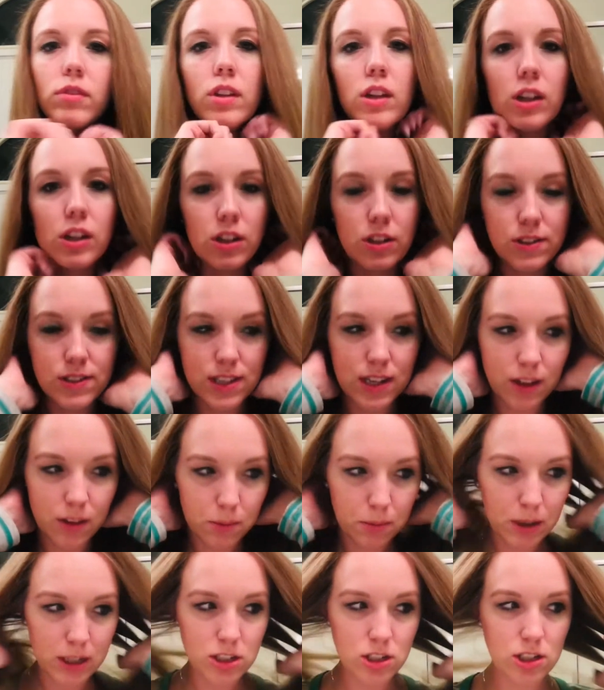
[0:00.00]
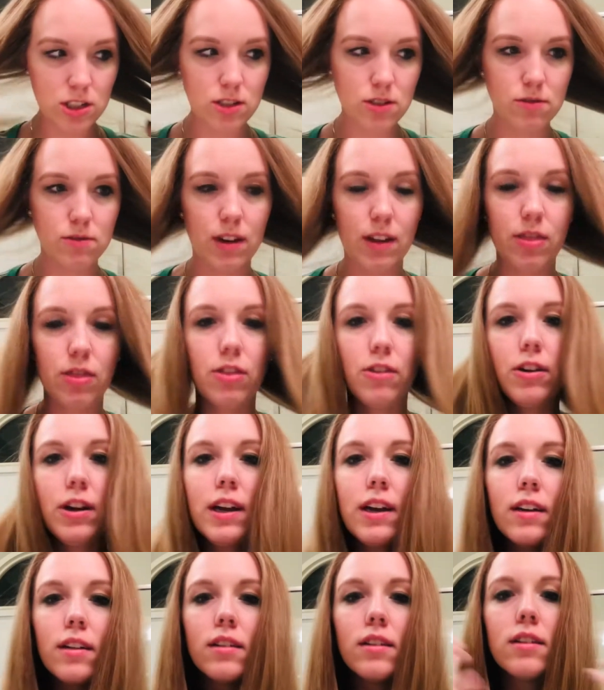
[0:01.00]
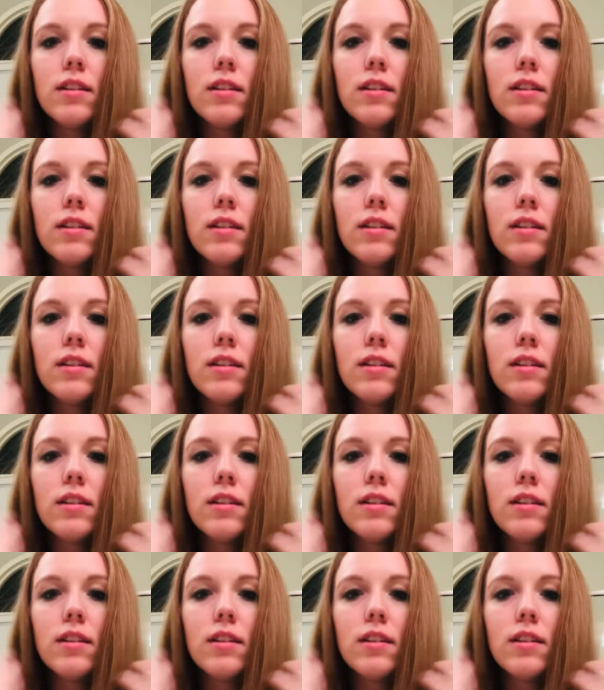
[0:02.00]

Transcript: you could use another brush just to run through it.